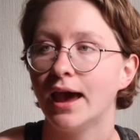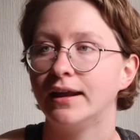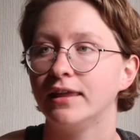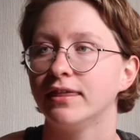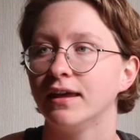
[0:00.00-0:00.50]

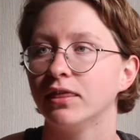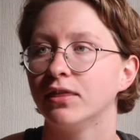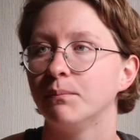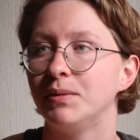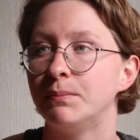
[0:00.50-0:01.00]
and I think
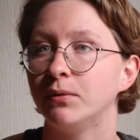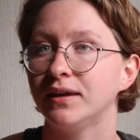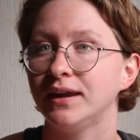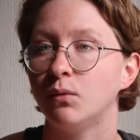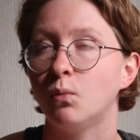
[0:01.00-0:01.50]
that people
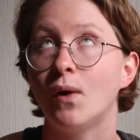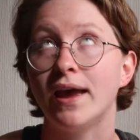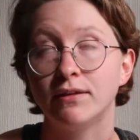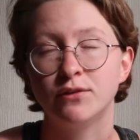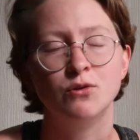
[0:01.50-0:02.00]
eat
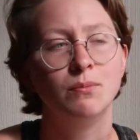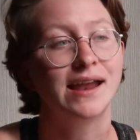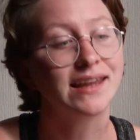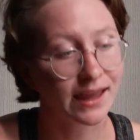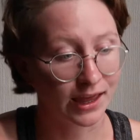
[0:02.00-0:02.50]
way too
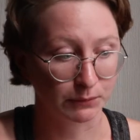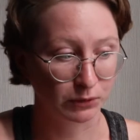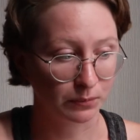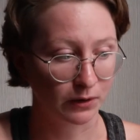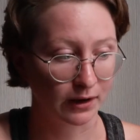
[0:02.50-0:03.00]
many
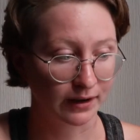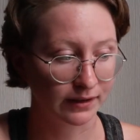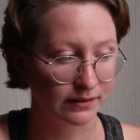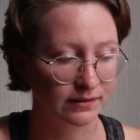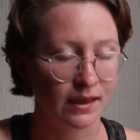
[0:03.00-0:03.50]
animal
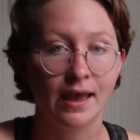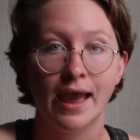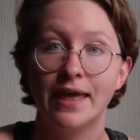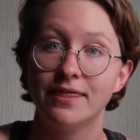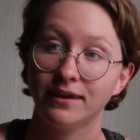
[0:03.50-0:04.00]
products,
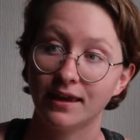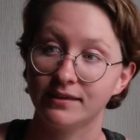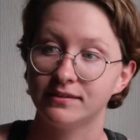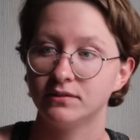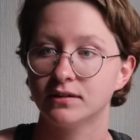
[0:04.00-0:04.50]
and that
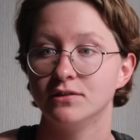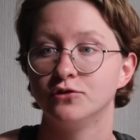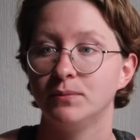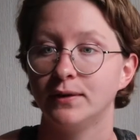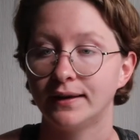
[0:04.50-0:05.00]
yes, it's
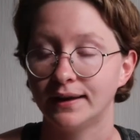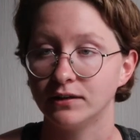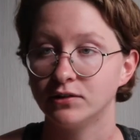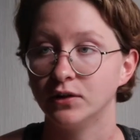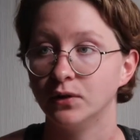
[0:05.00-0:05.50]

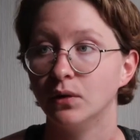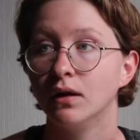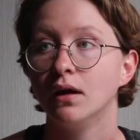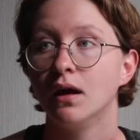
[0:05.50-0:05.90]
contributing to